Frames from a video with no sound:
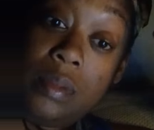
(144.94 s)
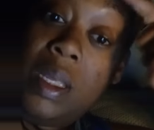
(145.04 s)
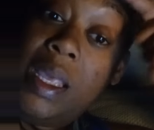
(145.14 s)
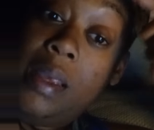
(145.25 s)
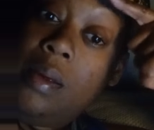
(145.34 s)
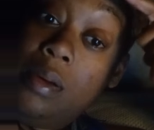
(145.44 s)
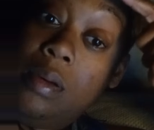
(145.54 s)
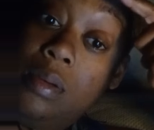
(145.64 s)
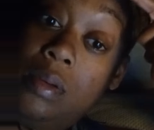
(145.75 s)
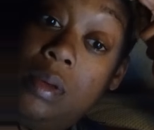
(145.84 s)

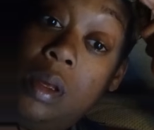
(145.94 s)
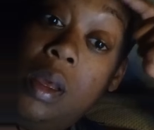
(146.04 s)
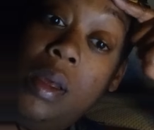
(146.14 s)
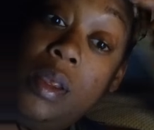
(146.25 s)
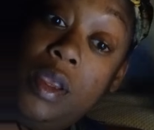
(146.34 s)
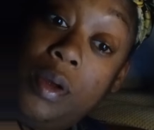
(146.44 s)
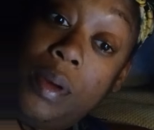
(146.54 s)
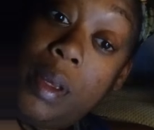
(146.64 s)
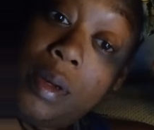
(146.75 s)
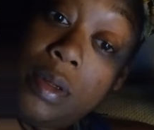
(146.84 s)
Heal
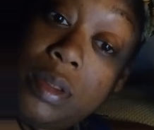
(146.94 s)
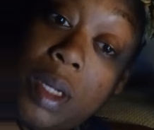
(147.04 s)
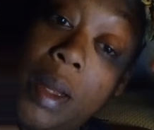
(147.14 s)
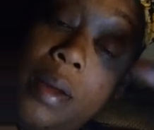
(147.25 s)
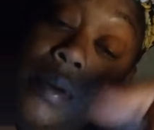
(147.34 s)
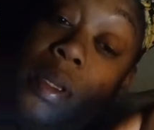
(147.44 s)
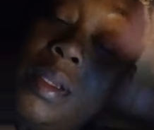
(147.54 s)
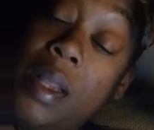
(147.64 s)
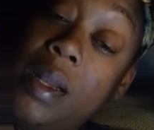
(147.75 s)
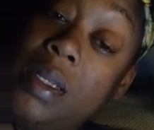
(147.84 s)
your inner child
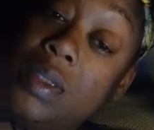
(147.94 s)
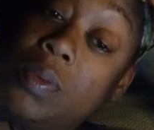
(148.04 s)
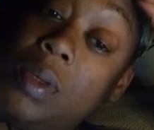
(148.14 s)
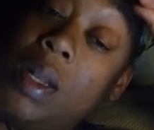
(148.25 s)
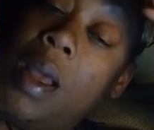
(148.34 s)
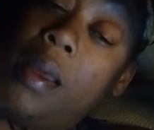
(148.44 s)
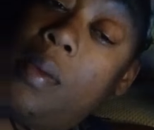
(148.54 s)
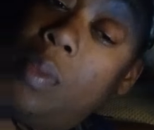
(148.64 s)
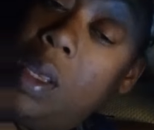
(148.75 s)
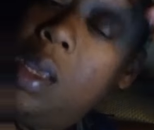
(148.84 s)
and that is what I
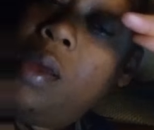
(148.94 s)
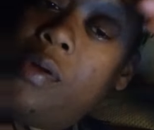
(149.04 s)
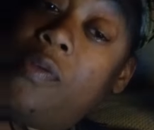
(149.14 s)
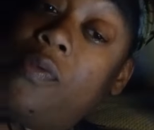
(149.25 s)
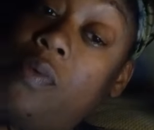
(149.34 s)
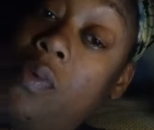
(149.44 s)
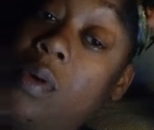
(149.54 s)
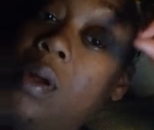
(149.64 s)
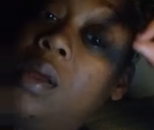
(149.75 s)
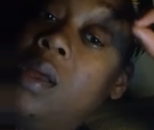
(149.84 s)
am here
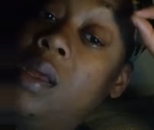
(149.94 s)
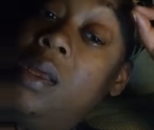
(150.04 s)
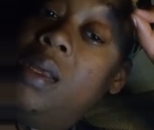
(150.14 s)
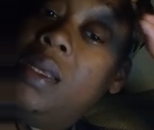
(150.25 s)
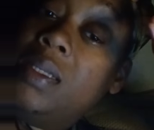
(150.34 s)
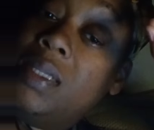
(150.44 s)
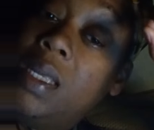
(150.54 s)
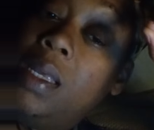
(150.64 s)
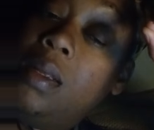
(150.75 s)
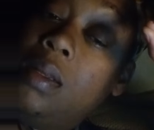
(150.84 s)
for is
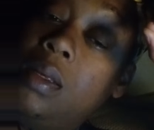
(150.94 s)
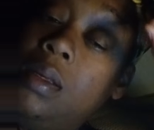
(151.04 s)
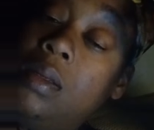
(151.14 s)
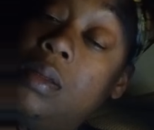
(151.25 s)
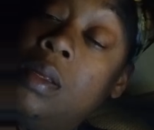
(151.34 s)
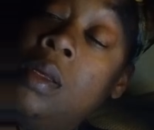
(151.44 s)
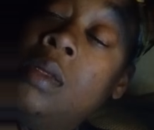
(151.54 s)
healing